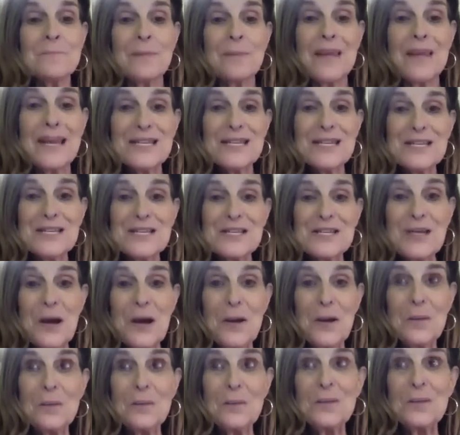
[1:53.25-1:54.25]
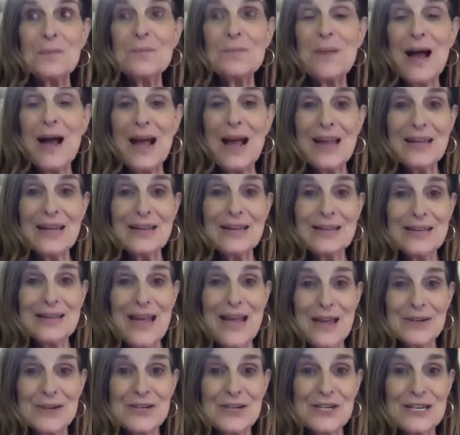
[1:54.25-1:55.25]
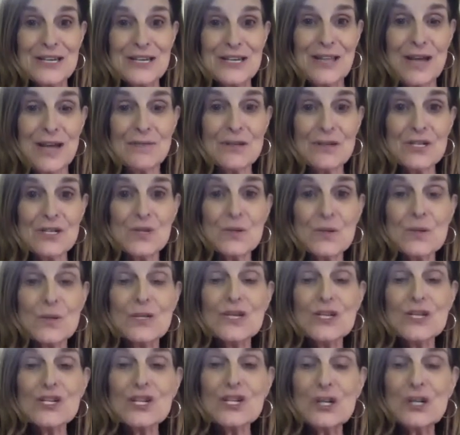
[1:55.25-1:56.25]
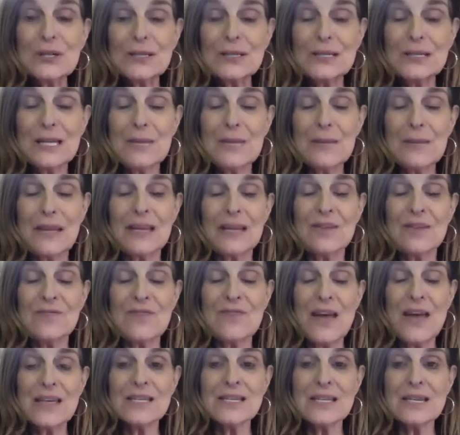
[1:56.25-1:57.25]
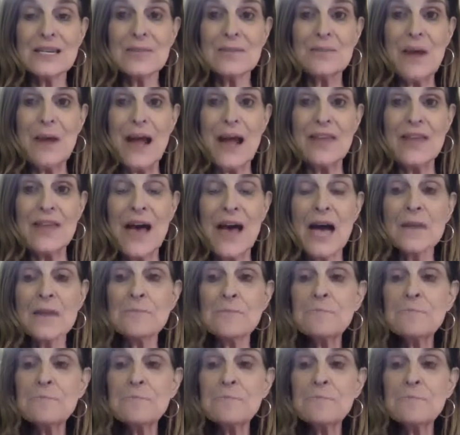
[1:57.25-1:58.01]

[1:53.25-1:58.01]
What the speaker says: and so my energy levels were certainly being affected by that.